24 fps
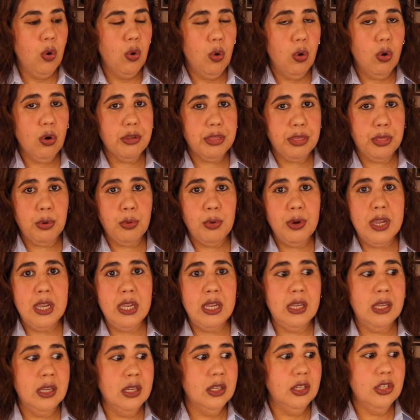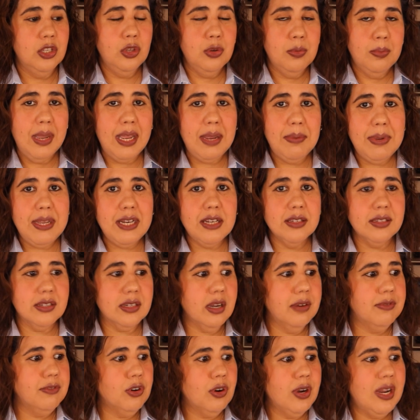Or 3, you may be
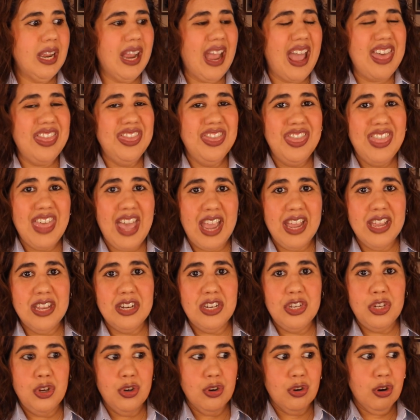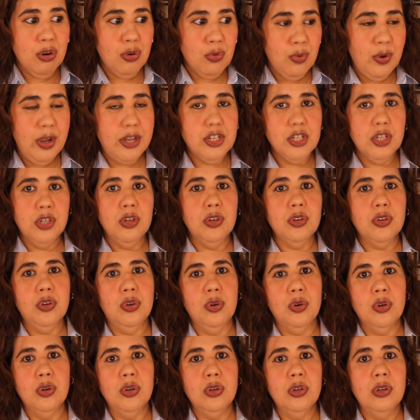discovering that your original
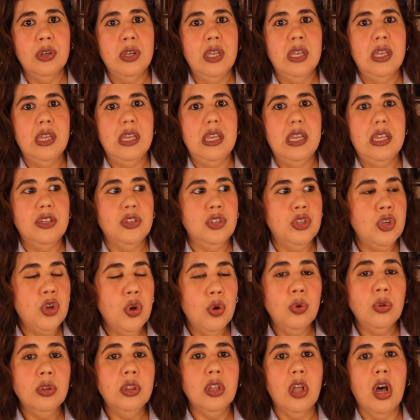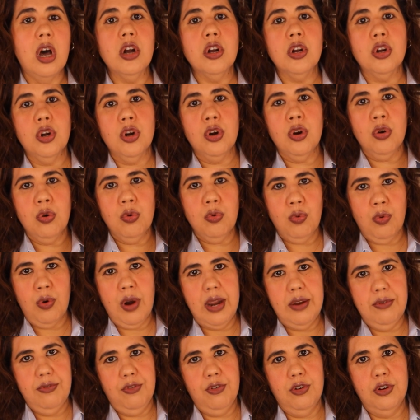goal is no longer
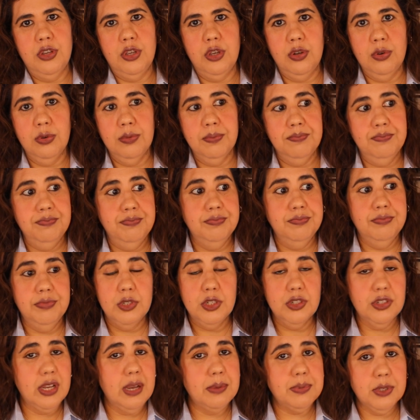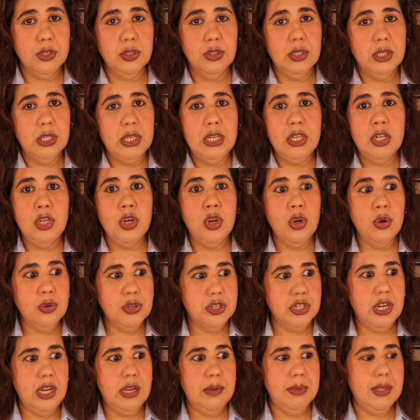right for you. There's absolutely no
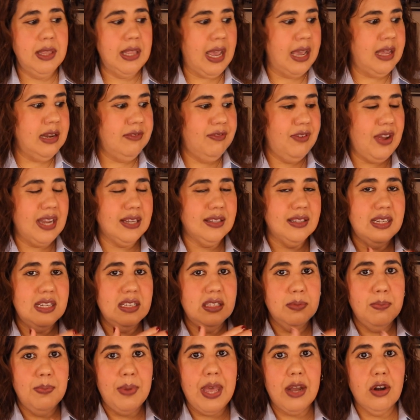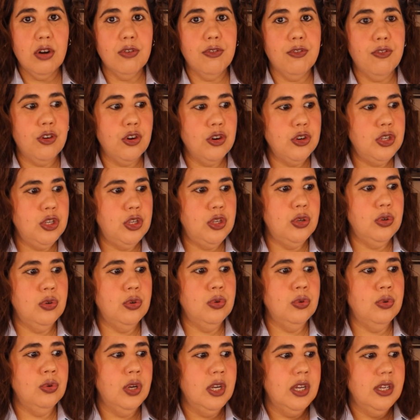shame in that. In fact, it's better for
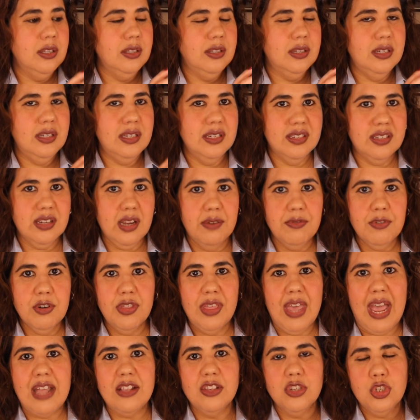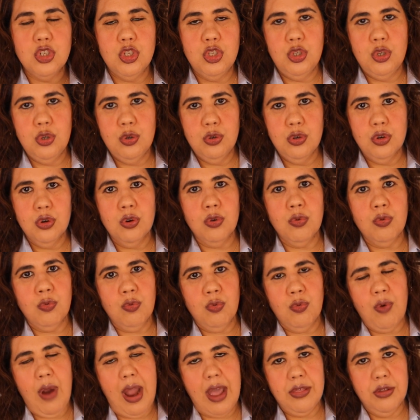you to discover that sooner
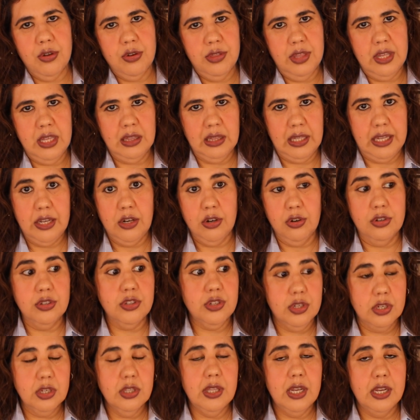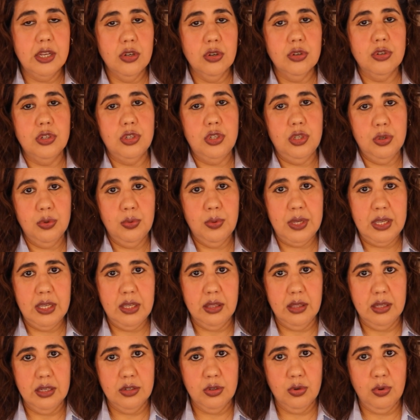rather than later. It's good that you're
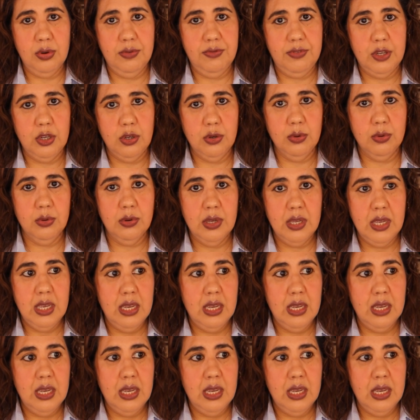doing this review.